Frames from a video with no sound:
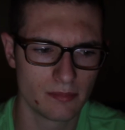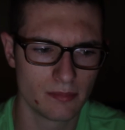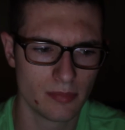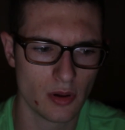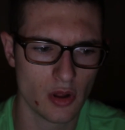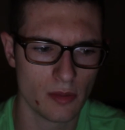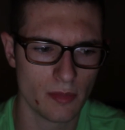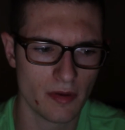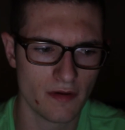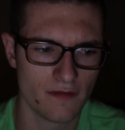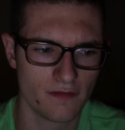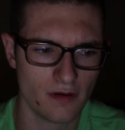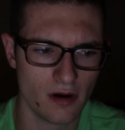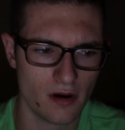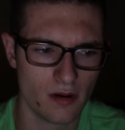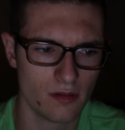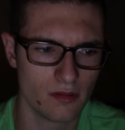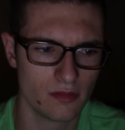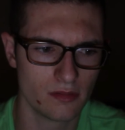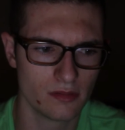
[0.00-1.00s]
pull up my
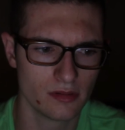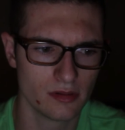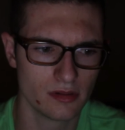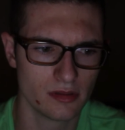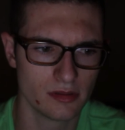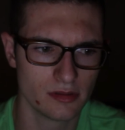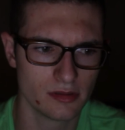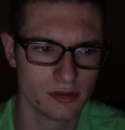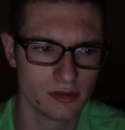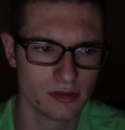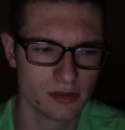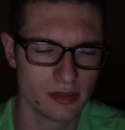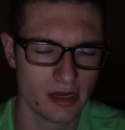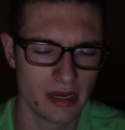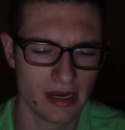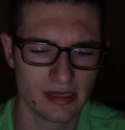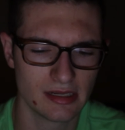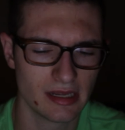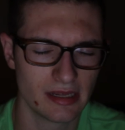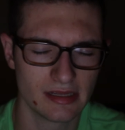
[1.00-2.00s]
phone, and
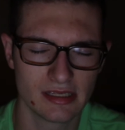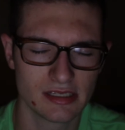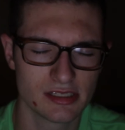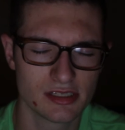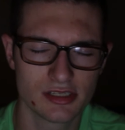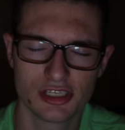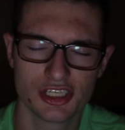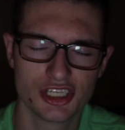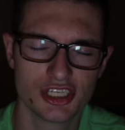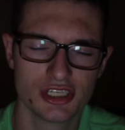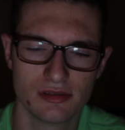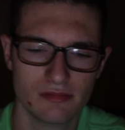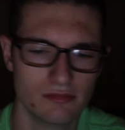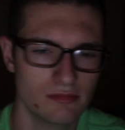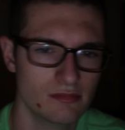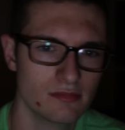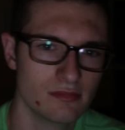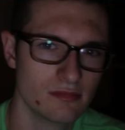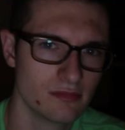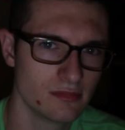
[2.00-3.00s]
I had like this,
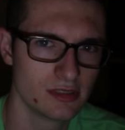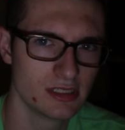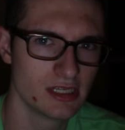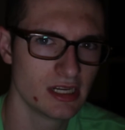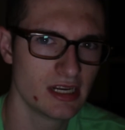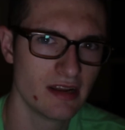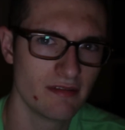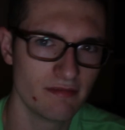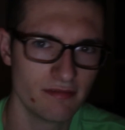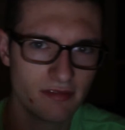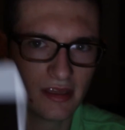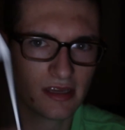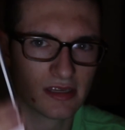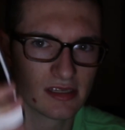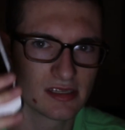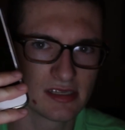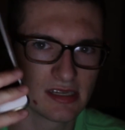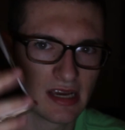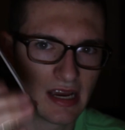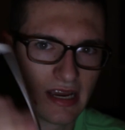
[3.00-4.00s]
didn't have
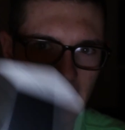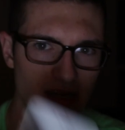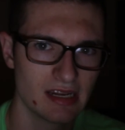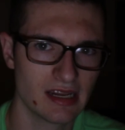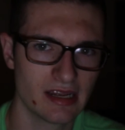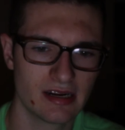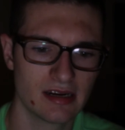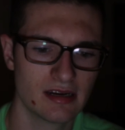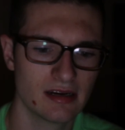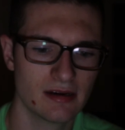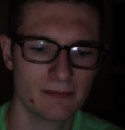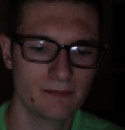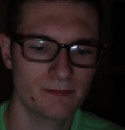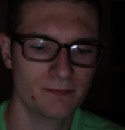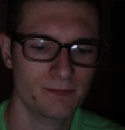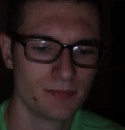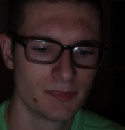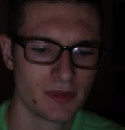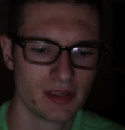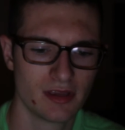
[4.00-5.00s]
this. I had
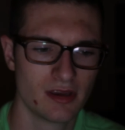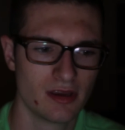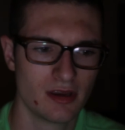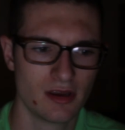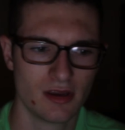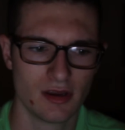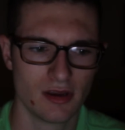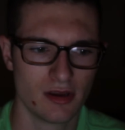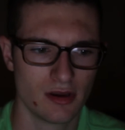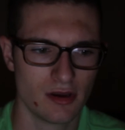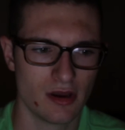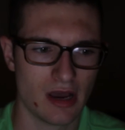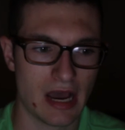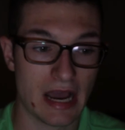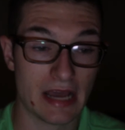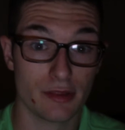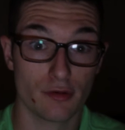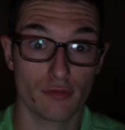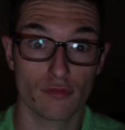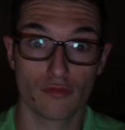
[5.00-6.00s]

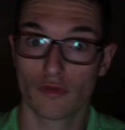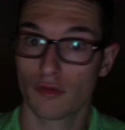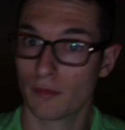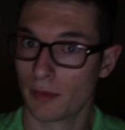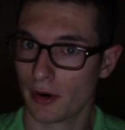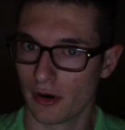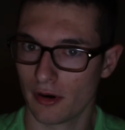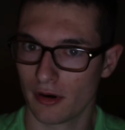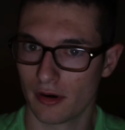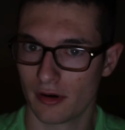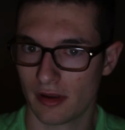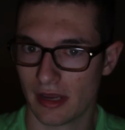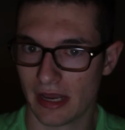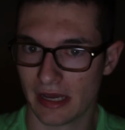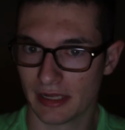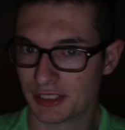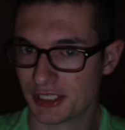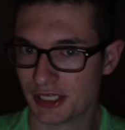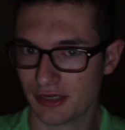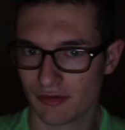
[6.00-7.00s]
the Rumor,
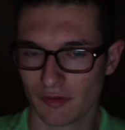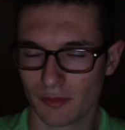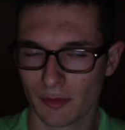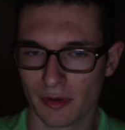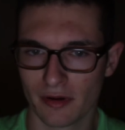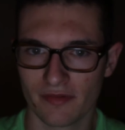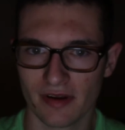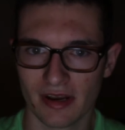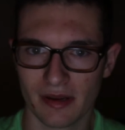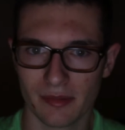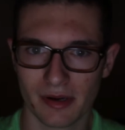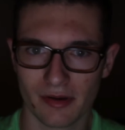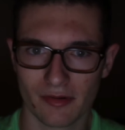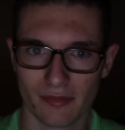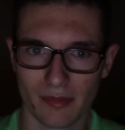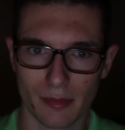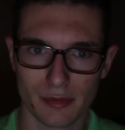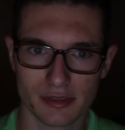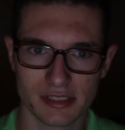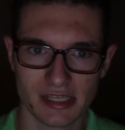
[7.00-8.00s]
LG Rumor, if anybody
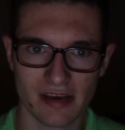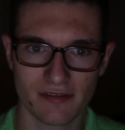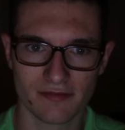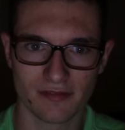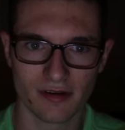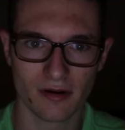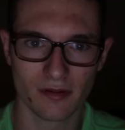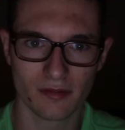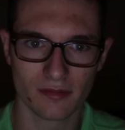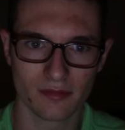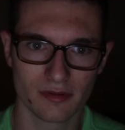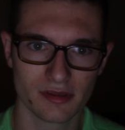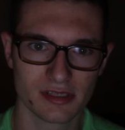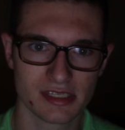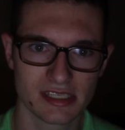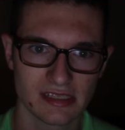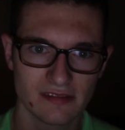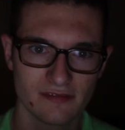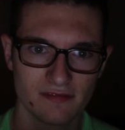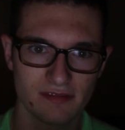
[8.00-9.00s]
remembers that phone. It
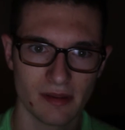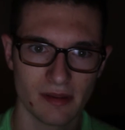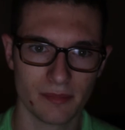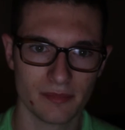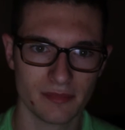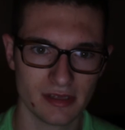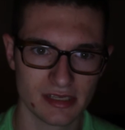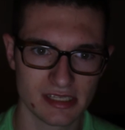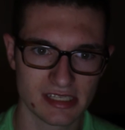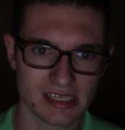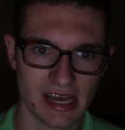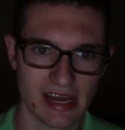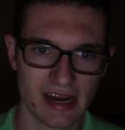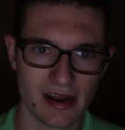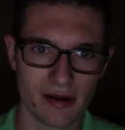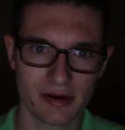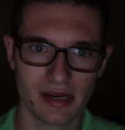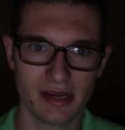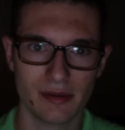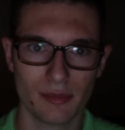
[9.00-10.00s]
was the slide
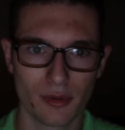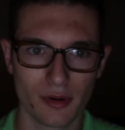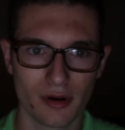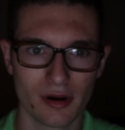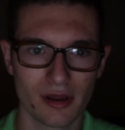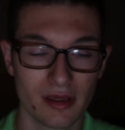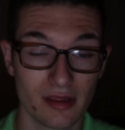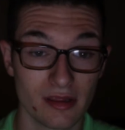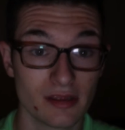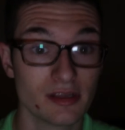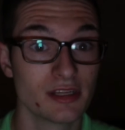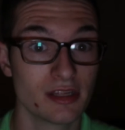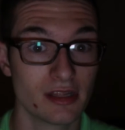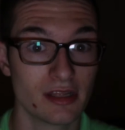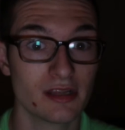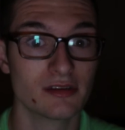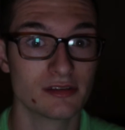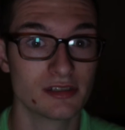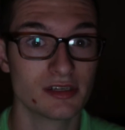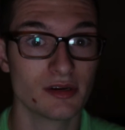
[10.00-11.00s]
out keyboard
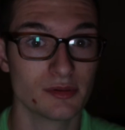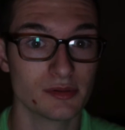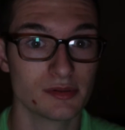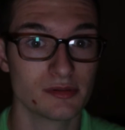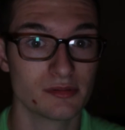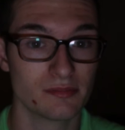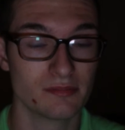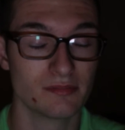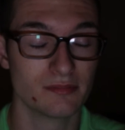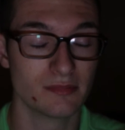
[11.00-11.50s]
that shows.